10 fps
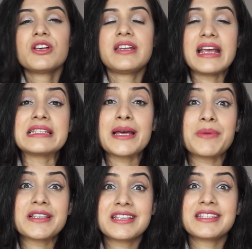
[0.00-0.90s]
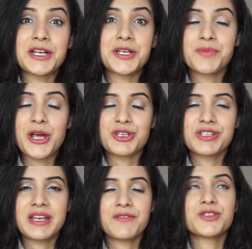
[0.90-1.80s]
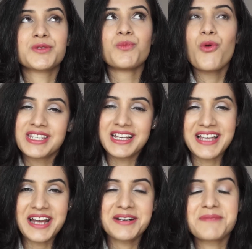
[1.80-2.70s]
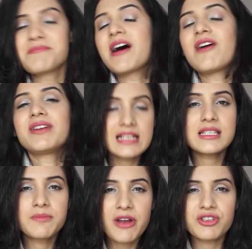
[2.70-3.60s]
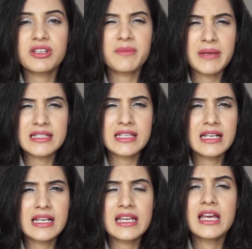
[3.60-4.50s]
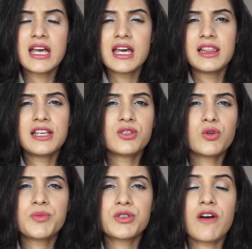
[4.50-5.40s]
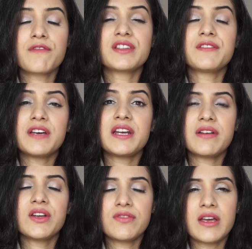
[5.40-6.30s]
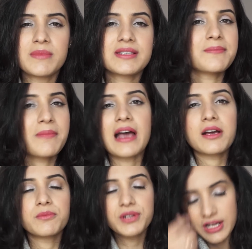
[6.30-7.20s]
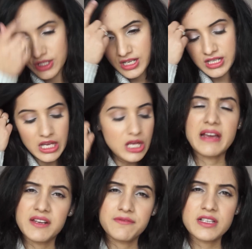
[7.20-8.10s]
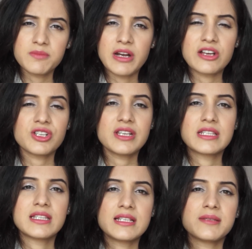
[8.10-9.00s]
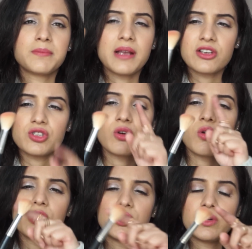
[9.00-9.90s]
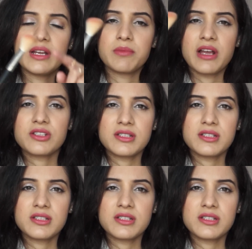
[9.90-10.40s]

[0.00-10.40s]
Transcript: Next up is the set of brushes that I was most excited about. These brushes are basically the dupes of the very famous MAC brushes. Very first brush is this blush or contouring brush.